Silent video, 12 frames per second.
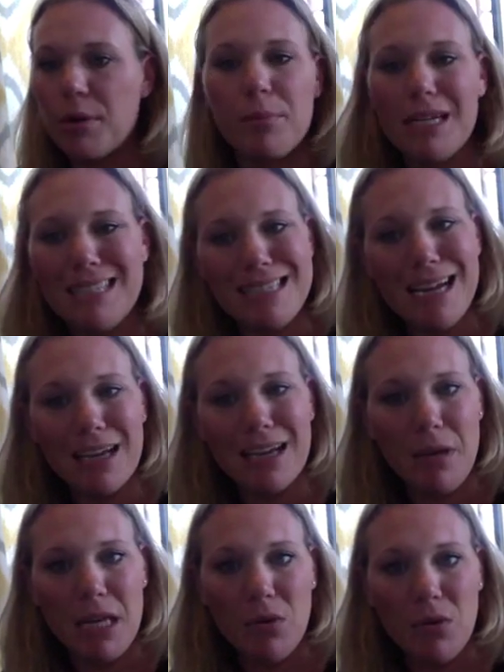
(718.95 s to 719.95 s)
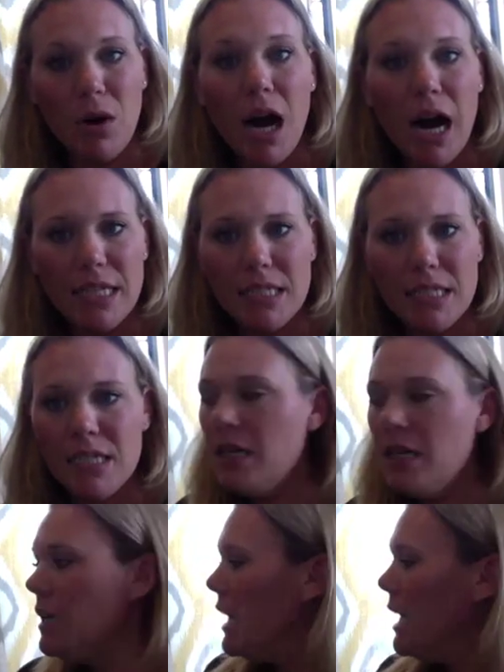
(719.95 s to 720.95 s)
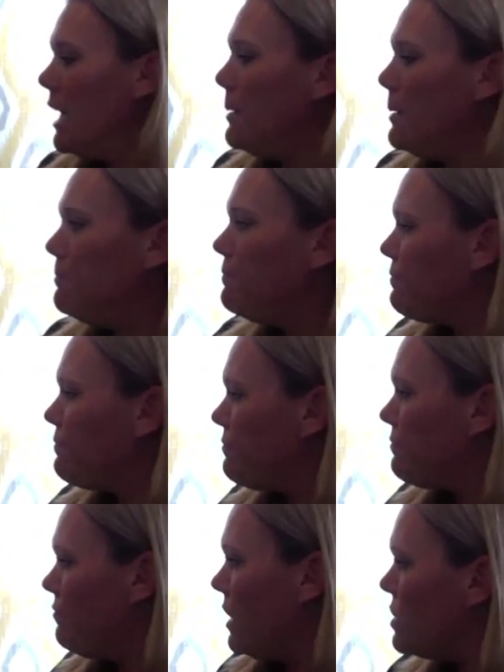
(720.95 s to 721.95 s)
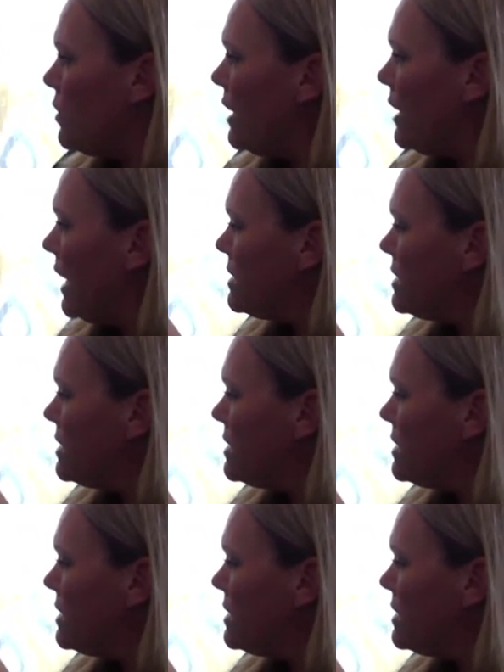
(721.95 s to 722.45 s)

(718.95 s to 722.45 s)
but it's not going to make you hot. So it has the